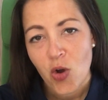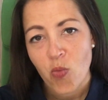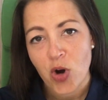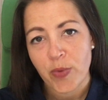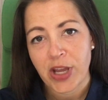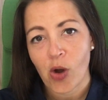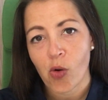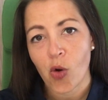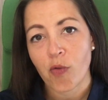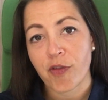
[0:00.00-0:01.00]
where we
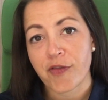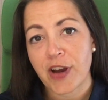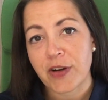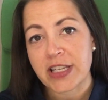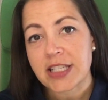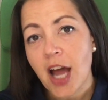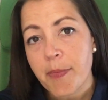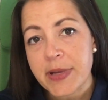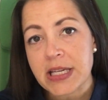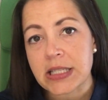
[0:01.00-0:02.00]
go over various
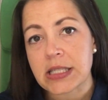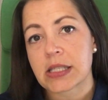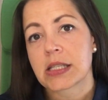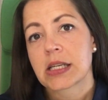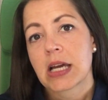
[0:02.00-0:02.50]
topics.